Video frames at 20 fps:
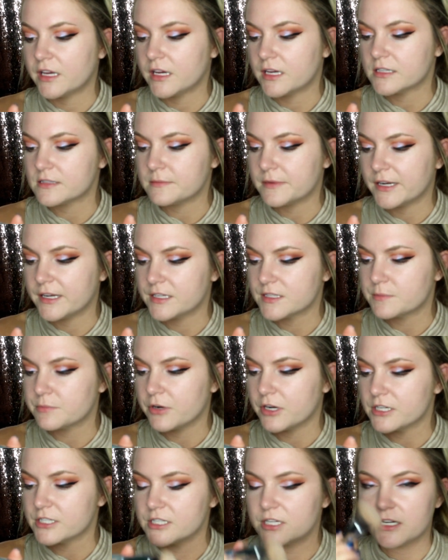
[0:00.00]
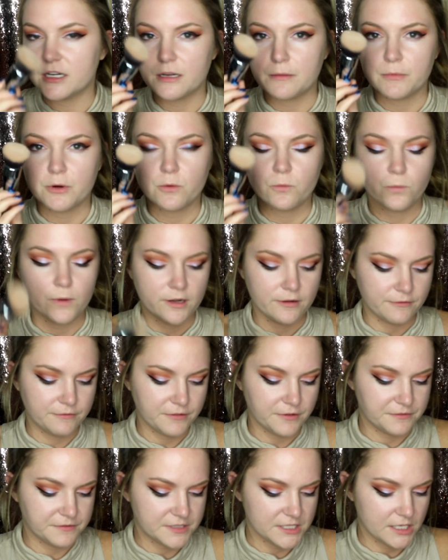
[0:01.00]
Cosmetics brush number
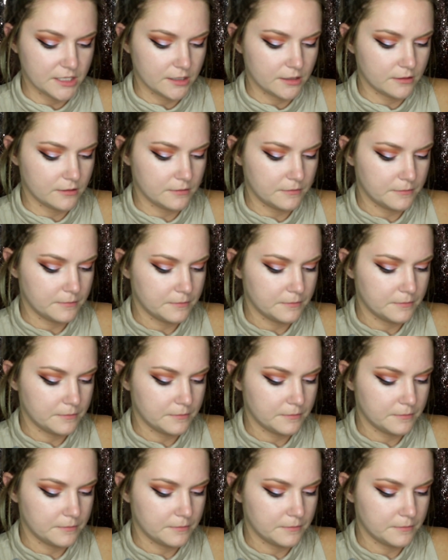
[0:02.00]
115.